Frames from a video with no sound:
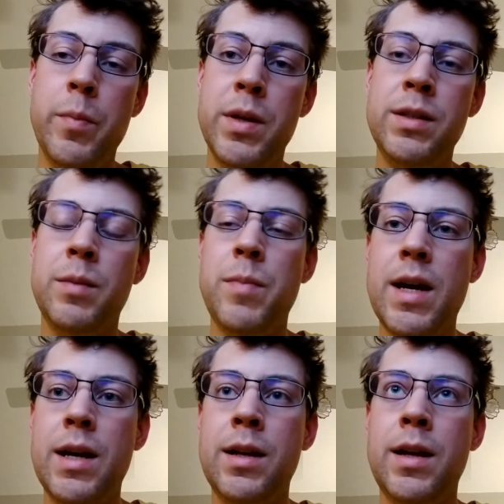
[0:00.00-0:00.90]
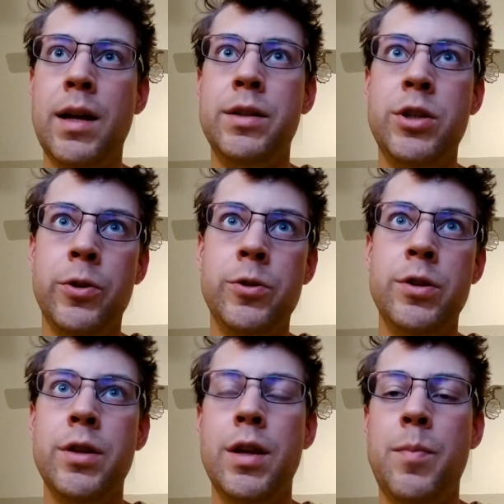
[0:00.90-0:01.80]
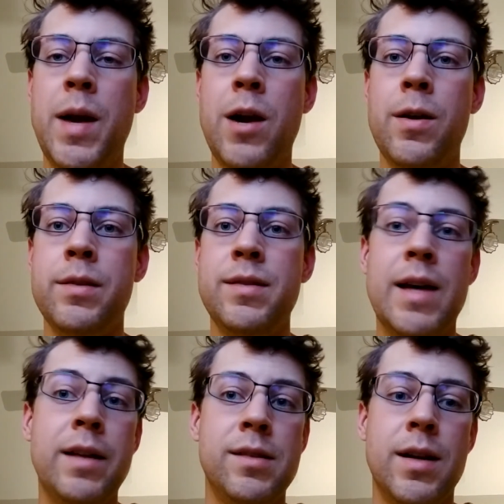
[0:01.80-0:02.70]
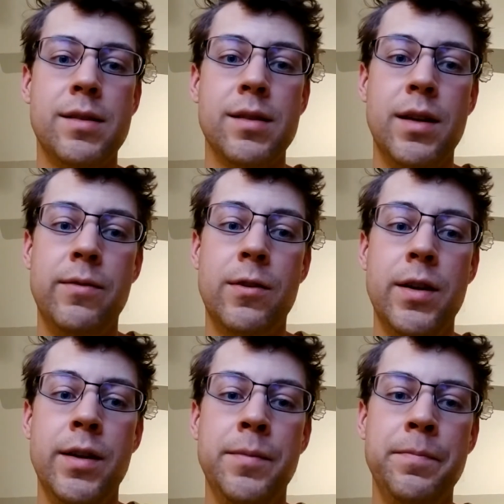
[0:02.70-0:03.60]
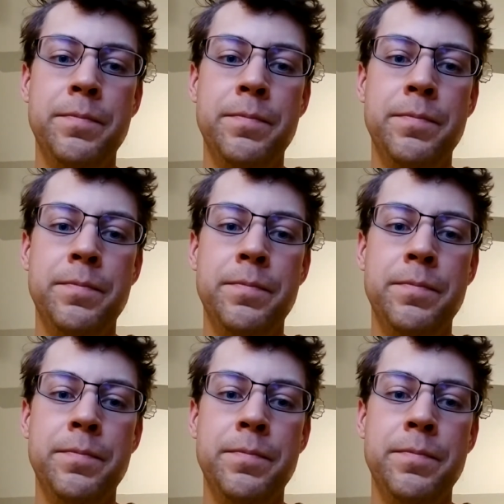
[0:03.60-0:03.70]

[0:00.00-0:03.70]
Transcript: women to men and children to their parents, that's not slavery.